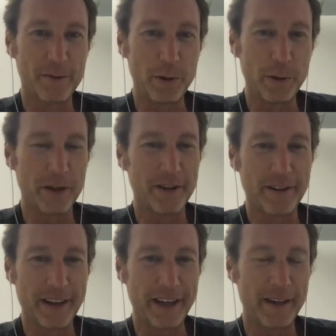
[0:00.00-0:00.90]
due
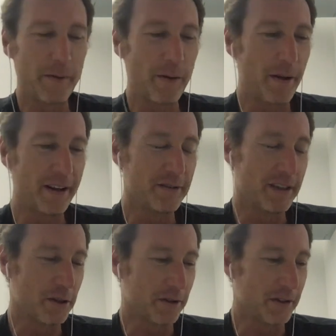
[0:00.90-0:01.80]
to like
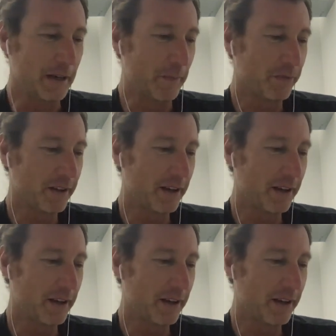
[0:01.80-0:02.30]
essentially